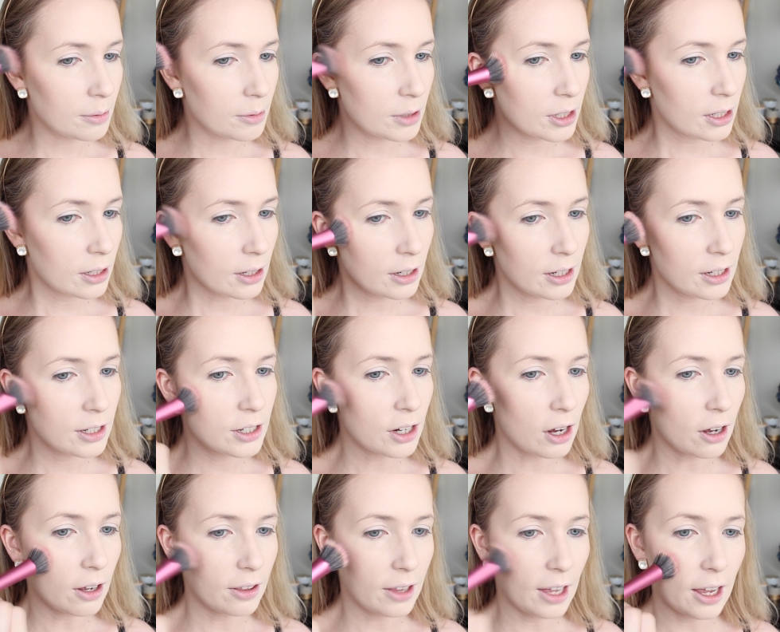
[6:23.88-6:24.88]
And I'm just going to
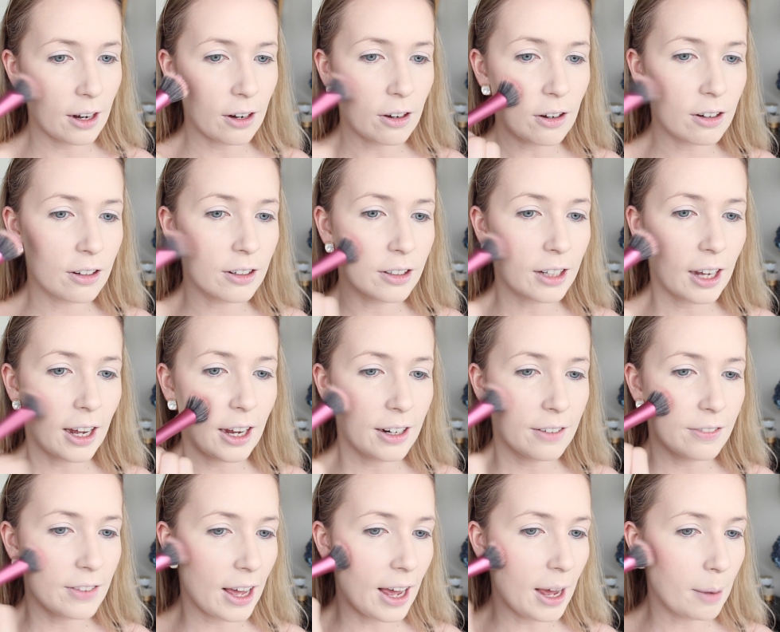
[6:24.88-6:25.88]
dot that on kind
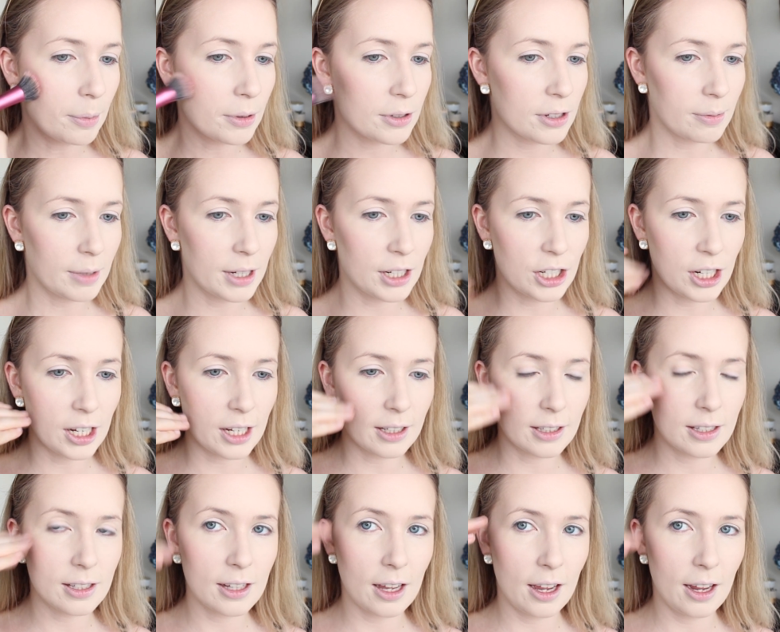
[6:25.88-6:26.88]
of the apples of my
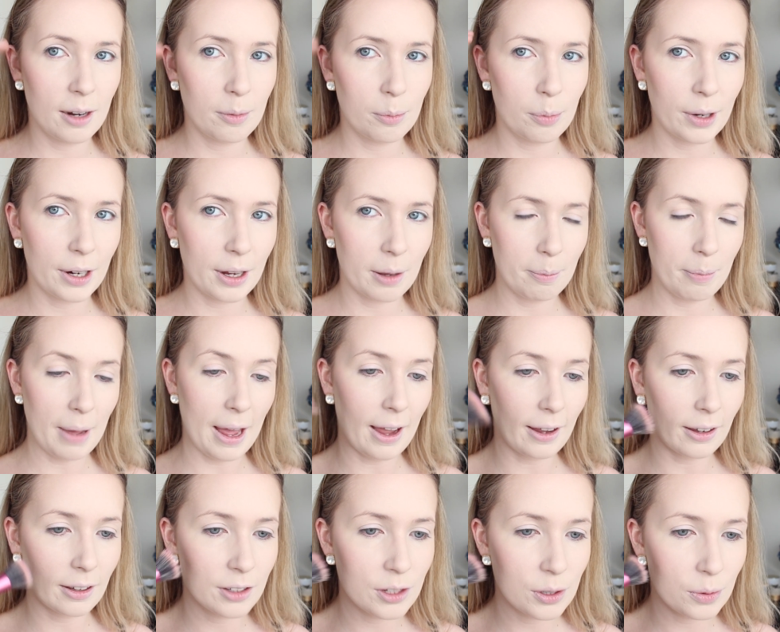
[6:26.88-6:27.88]
cheeks and bring it
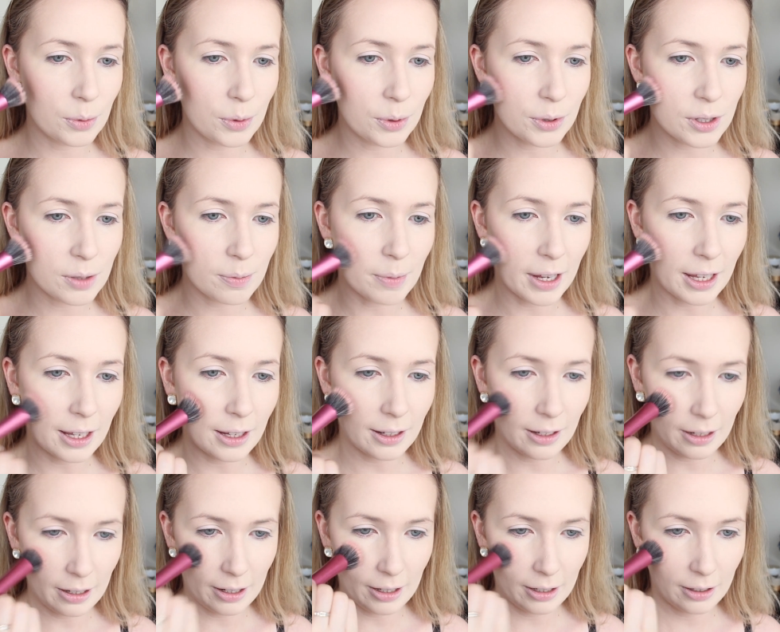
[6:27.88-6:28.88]
back towards my
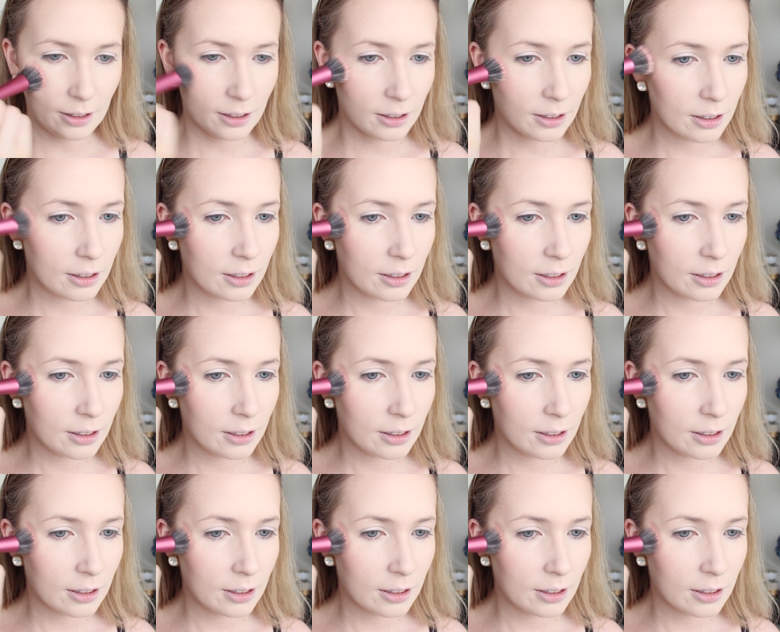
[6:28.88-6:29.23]
hairline.